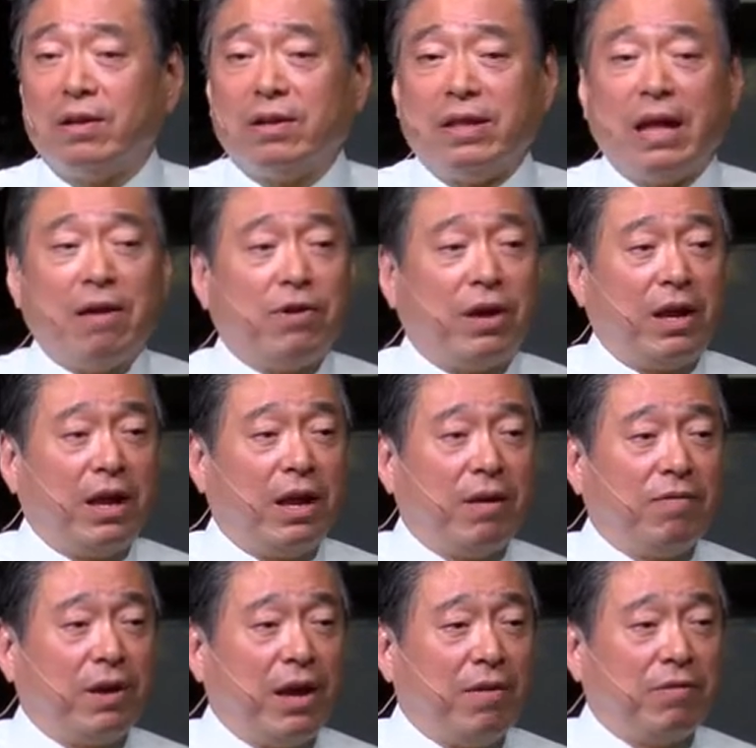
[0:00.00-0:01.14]
Never have
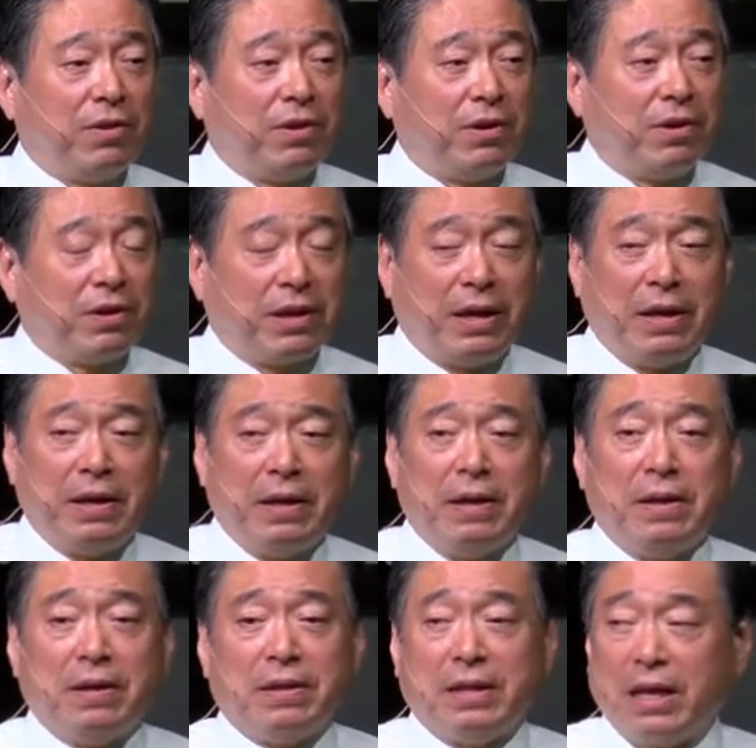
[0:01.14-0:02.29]
ever. Okay,
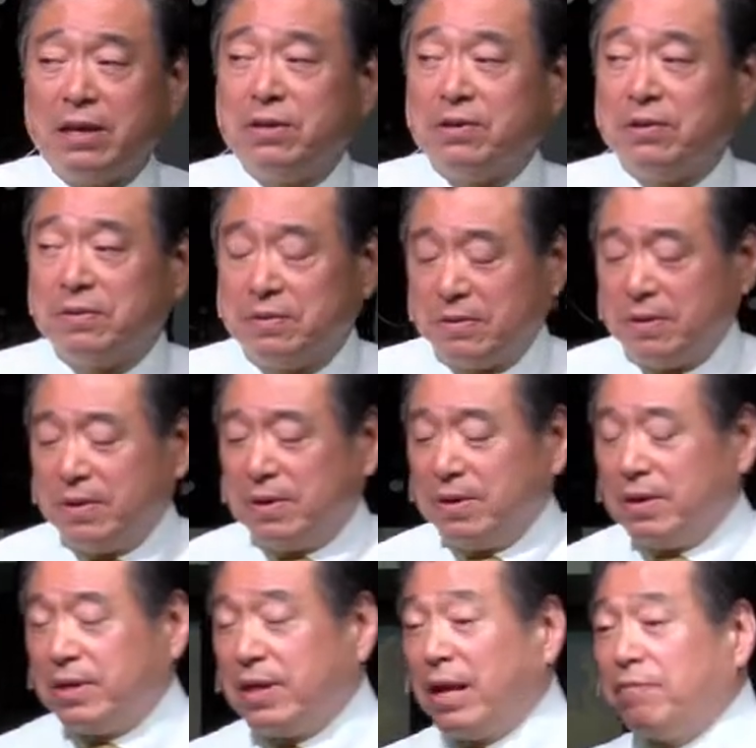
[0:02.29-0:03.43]
thank you.
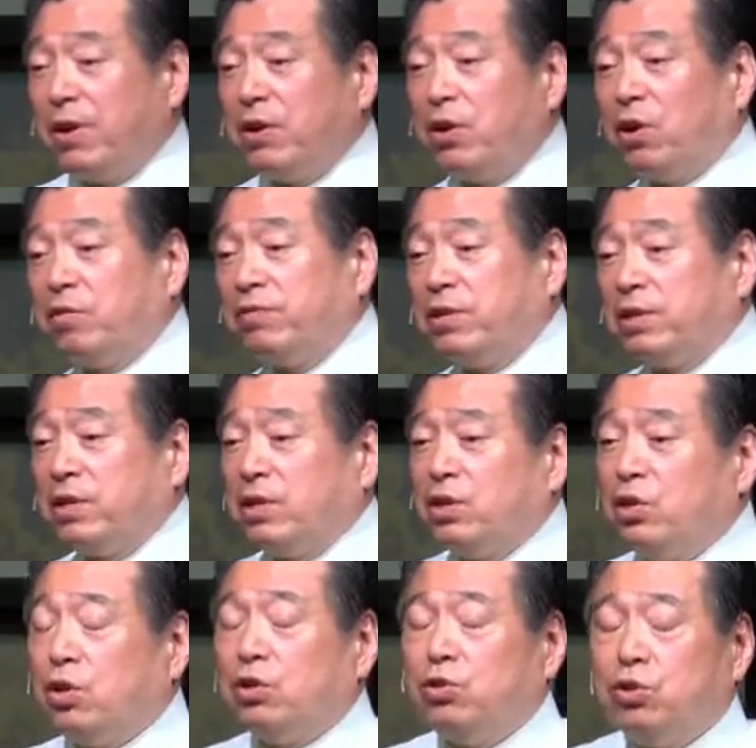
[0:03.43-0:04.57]
Not very often. You
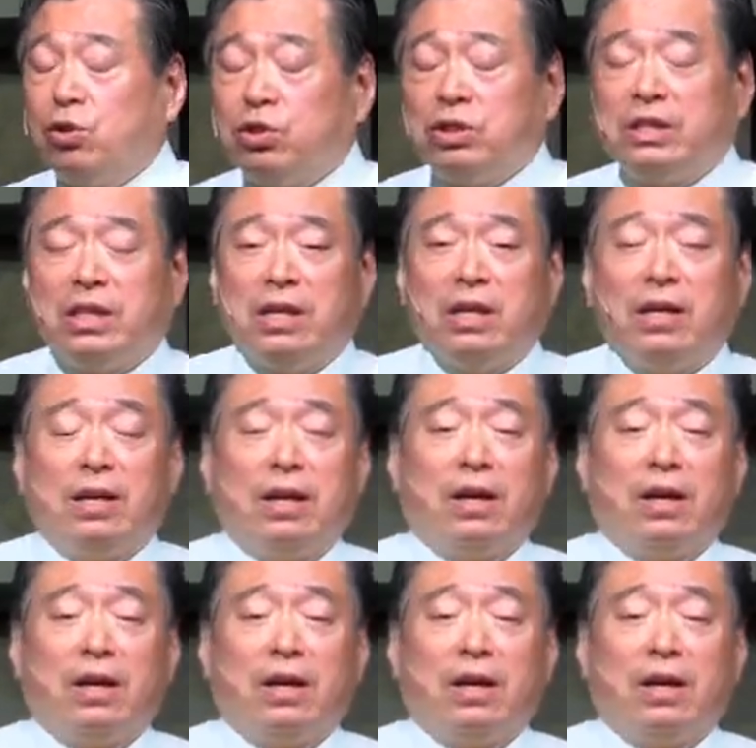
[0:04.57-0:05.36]
know, you don't see